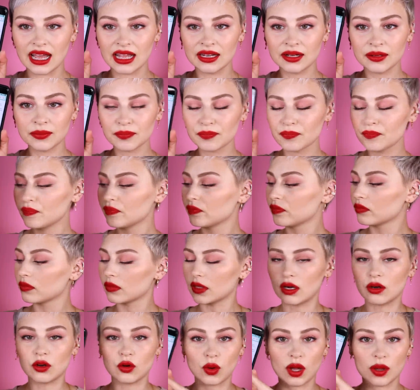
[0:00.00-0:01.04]
I
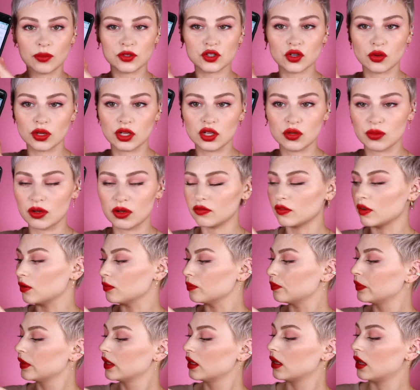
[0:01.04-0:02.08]
don't know why I'm showing
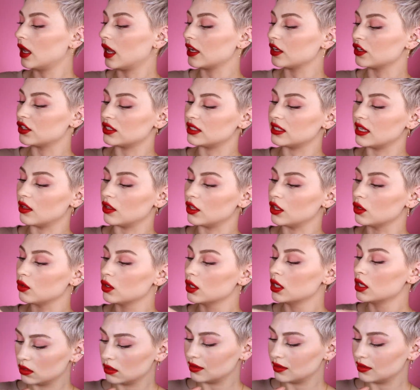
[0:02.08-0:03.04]
phone. I could just tell you.